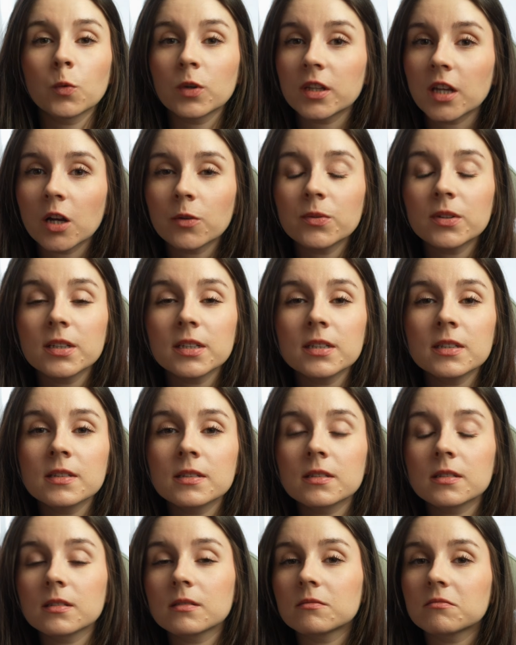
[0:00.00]
Without
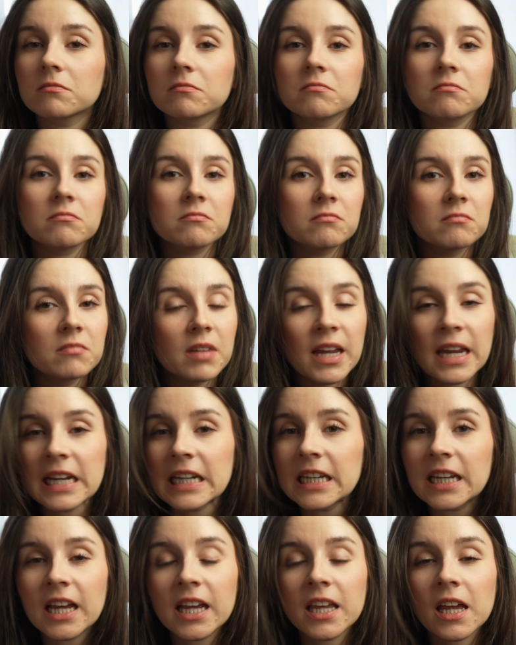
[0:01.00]
this,
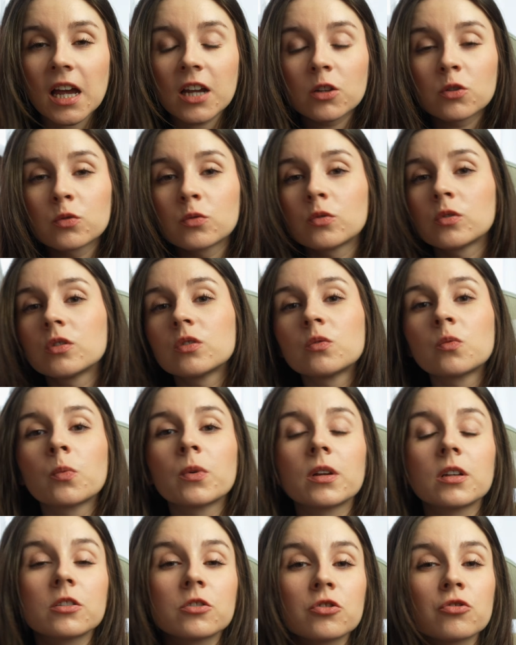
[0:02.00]
any AI tool
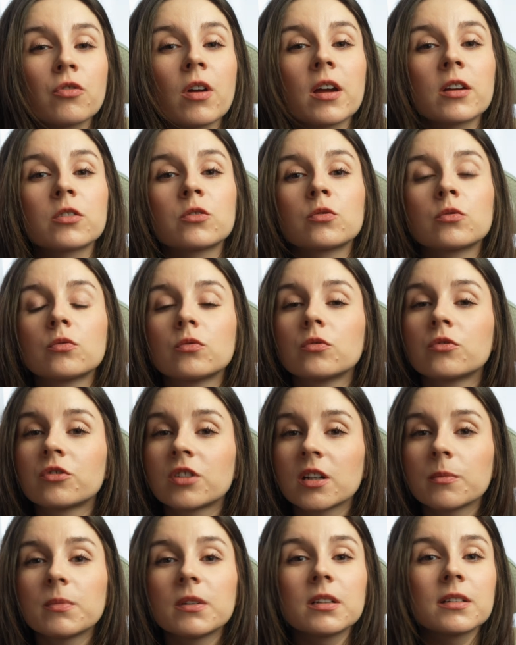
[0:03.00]
will try to
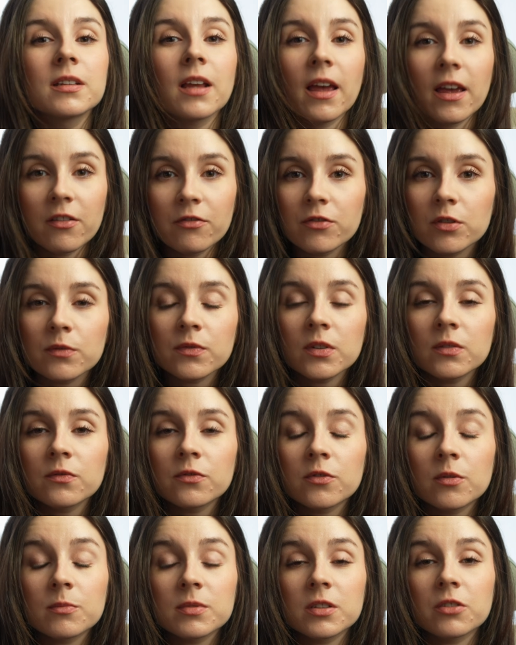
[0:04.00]
rebuild everything
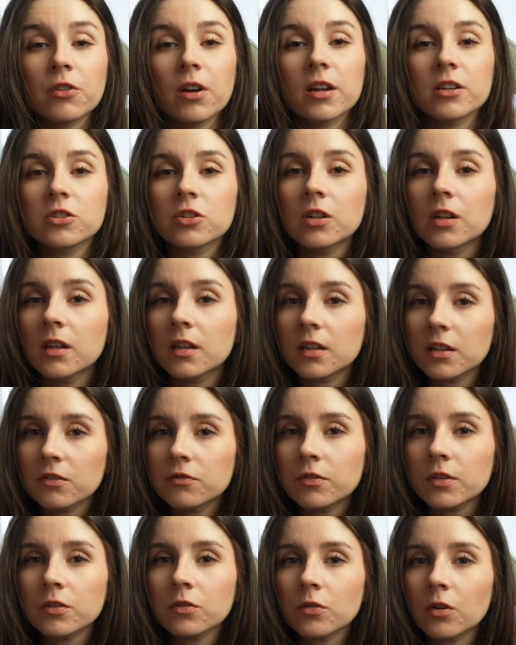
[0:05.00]
from scratch,
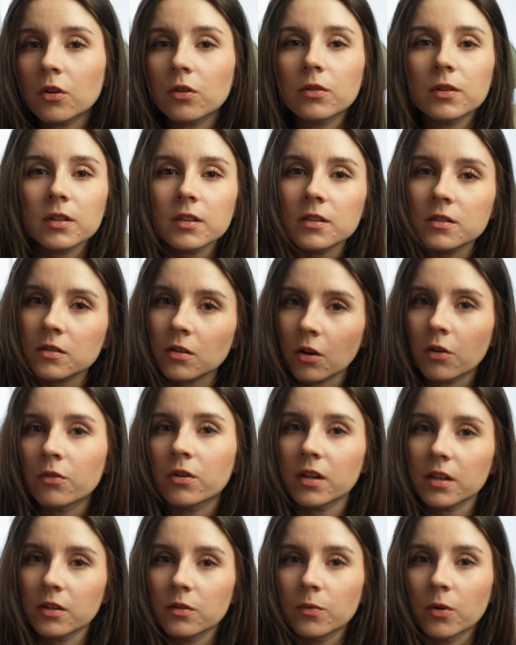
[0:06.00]
even though it's
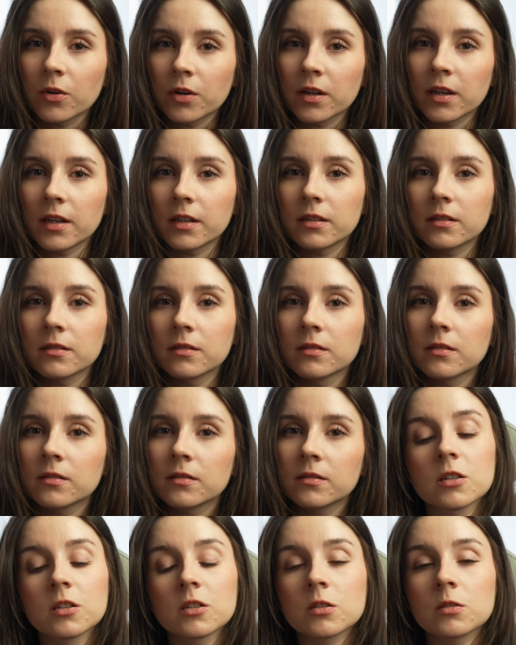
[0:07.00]
already working.
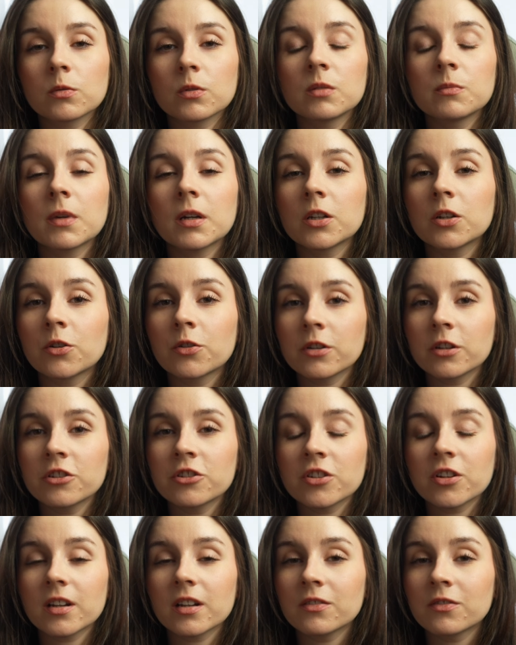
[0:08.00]
So in my
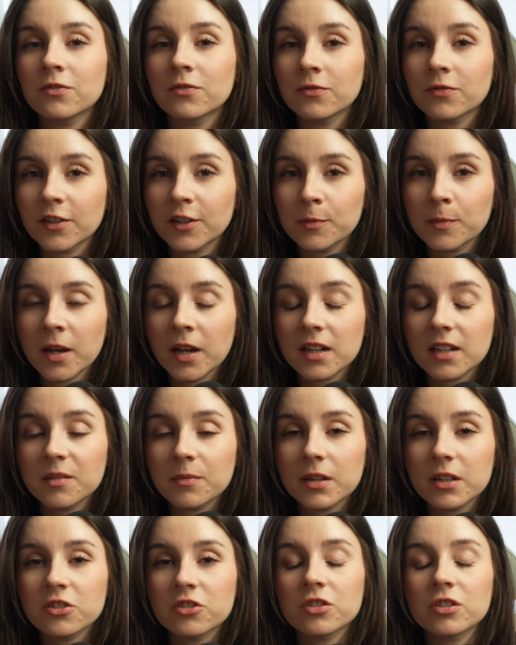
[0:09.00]
original Figma
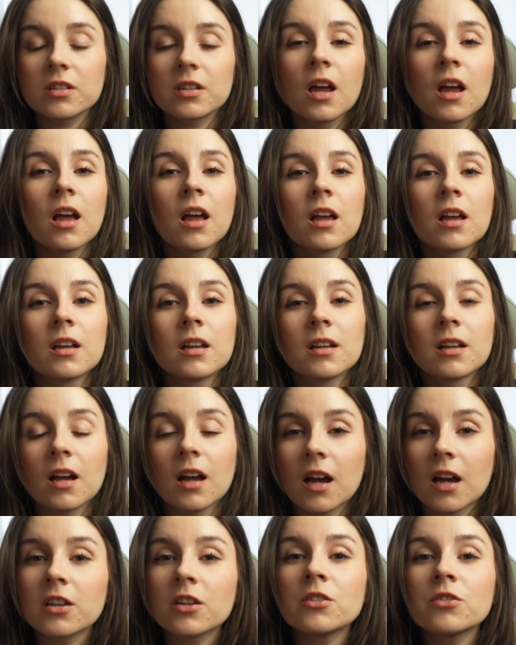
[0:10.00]
animation,
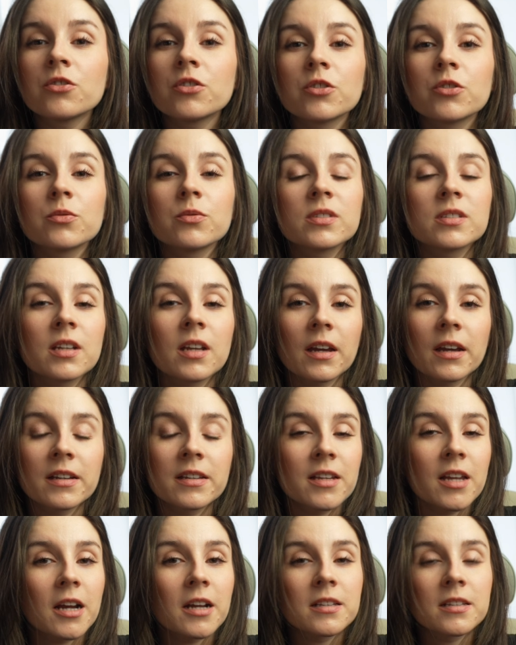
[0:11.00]
I reused the
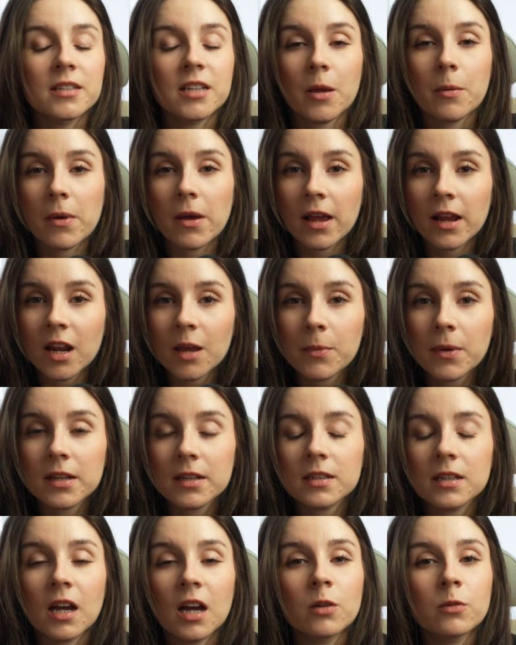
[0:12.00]
exact same
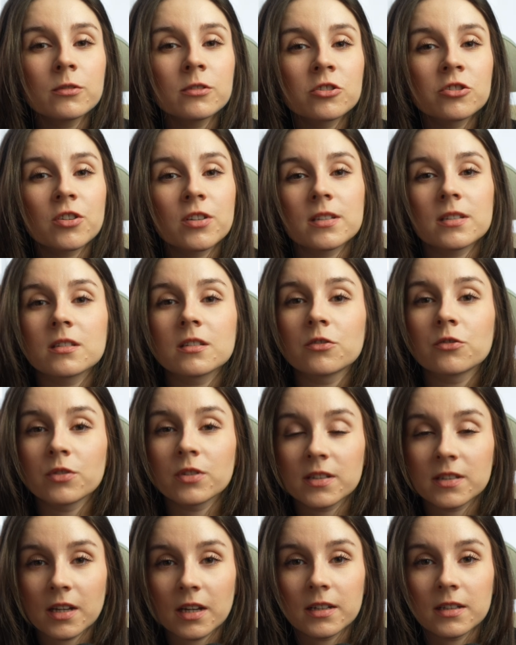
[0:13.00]
element, I was just
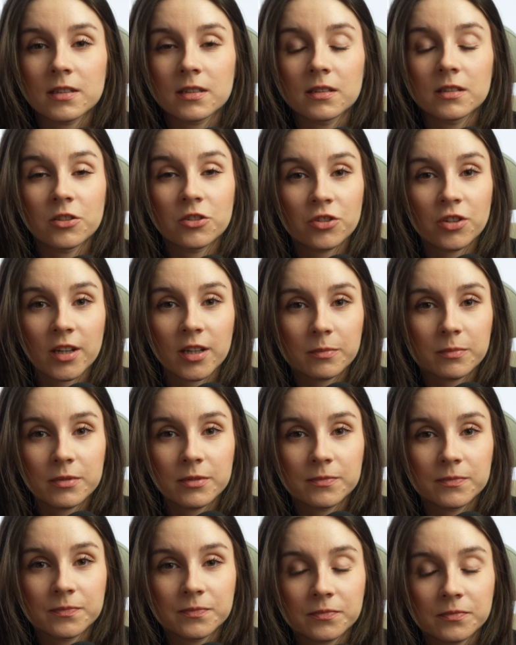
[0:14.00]
resizing the shape.
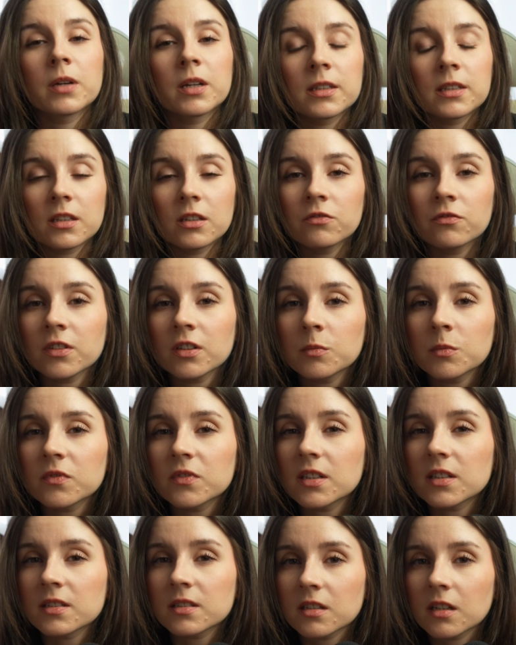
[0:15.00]
But even
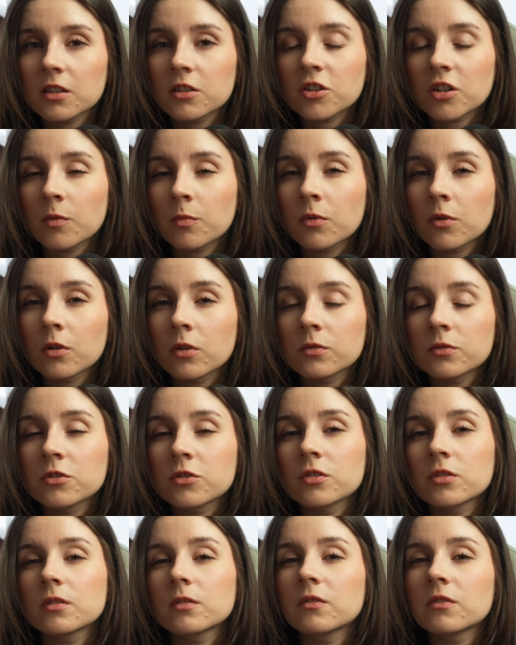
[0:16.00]
with the stage
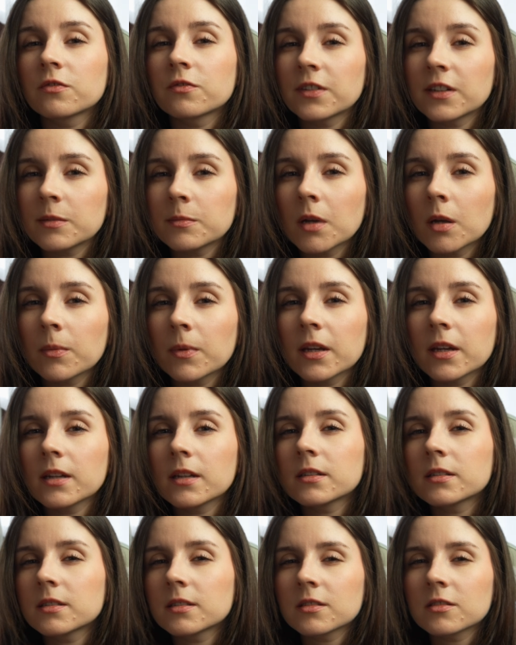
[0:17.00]
approach, Figma
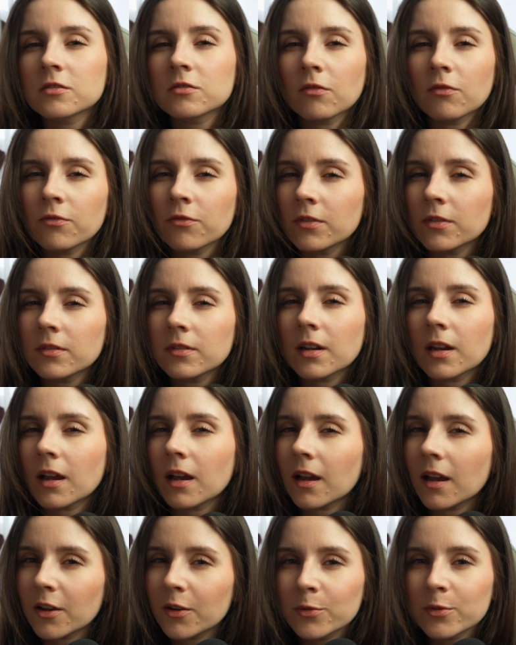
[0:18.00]
Make did something
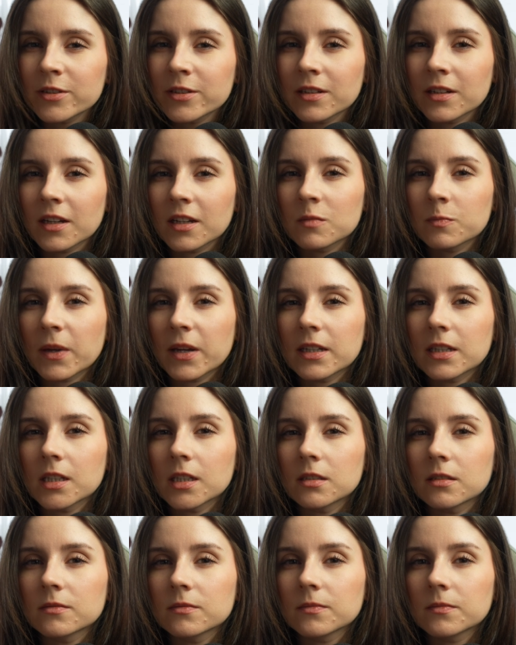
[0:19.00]
I wasn't
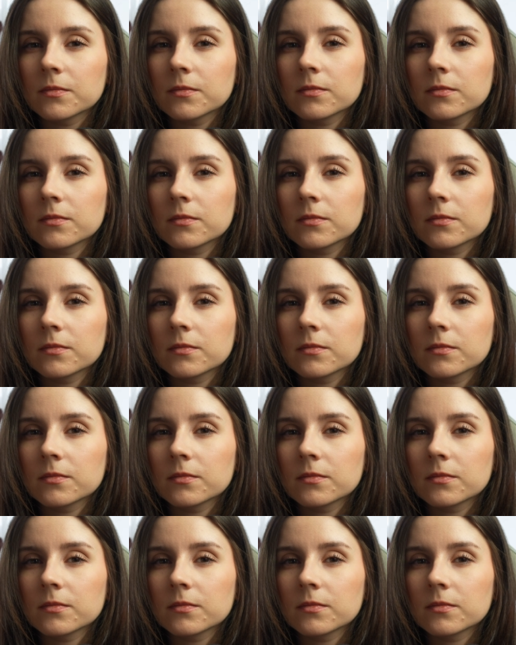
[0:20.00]
expecting.